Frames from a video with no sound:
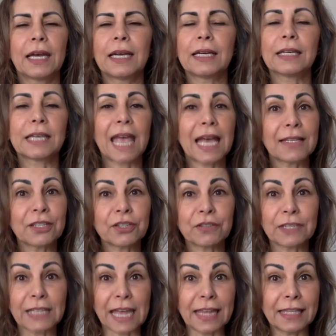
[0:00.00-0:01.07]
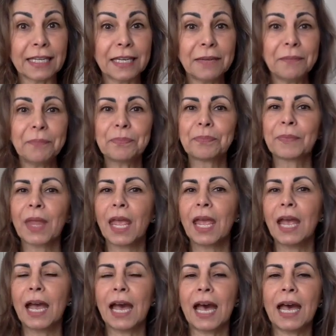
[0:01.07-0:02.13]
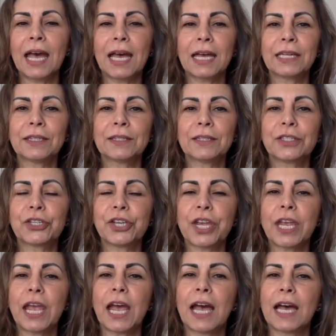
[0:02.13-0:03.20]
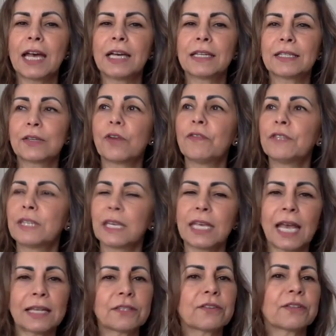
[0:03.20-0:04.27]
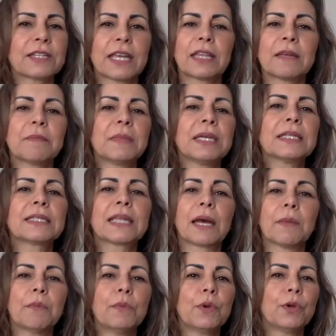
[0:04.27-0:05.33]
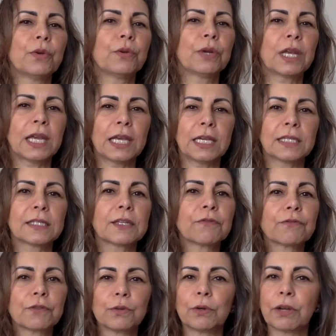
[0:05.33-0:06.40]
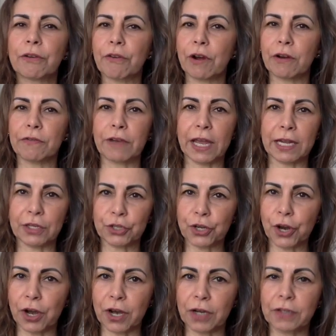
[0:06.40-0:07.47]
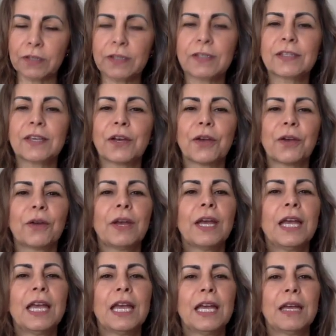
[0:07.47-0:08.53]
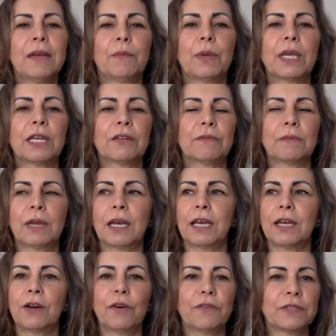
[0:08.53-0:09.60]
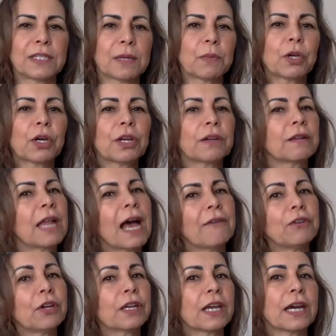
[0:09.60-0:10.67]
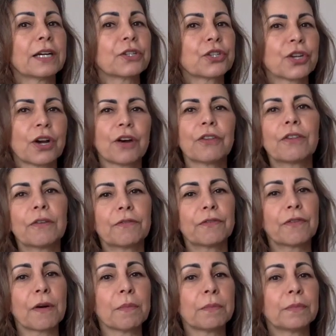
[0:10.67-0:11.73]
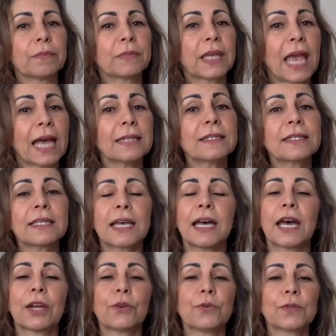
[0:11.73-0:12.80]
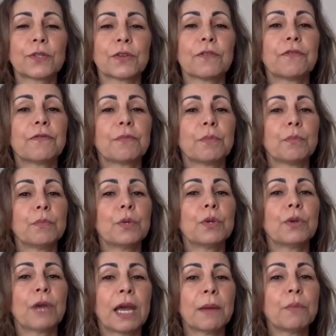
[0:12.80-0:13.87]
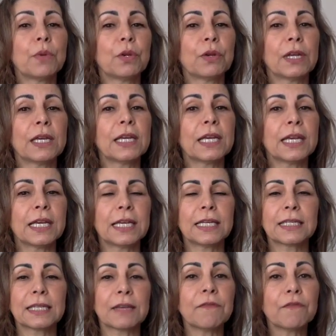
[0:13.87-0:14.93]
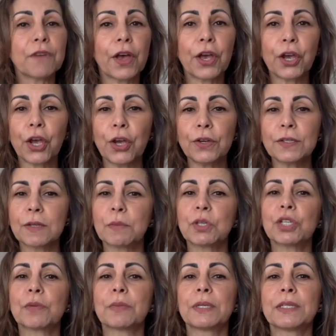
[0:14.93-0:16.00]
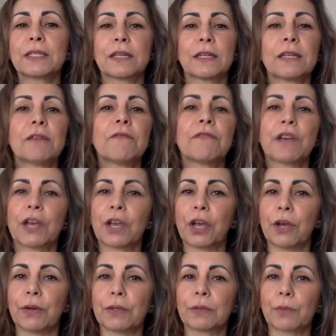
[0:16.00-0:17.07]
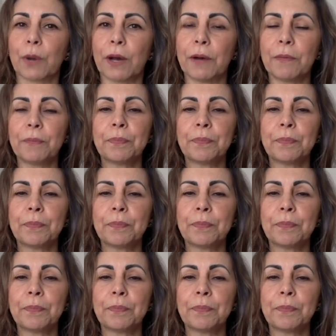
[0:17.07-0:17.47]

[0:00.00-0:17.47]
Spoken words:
Cancer Ascendant, and she has, obviously Cancer Ascendant means that Moon is the ruler of her chart. So we can obviously, we're going to have a look at her chart from Cancer, and also her Moon is in Virgo, so we should be studying Virgo as well.